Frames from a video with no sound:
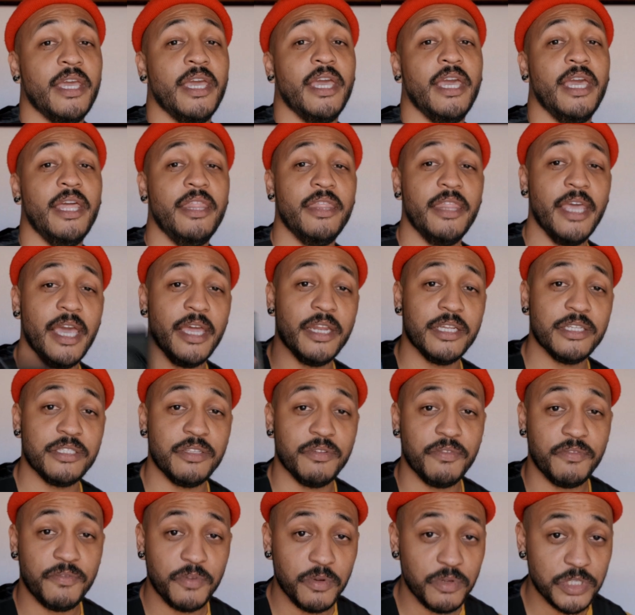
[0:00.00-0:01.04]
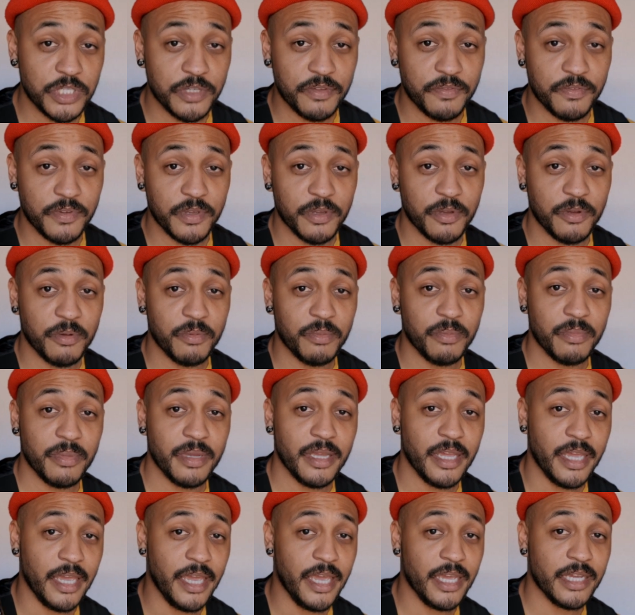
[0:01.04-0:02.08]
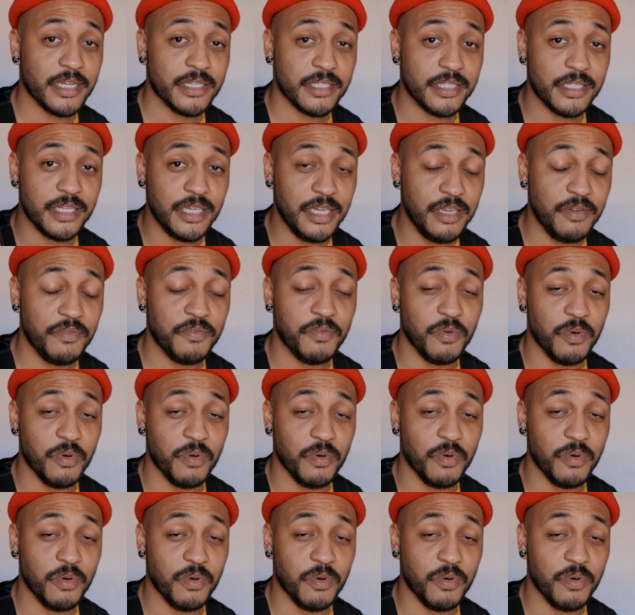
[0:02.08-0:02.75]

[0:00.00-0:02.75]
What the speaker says: and that is the Fujifilm XE4.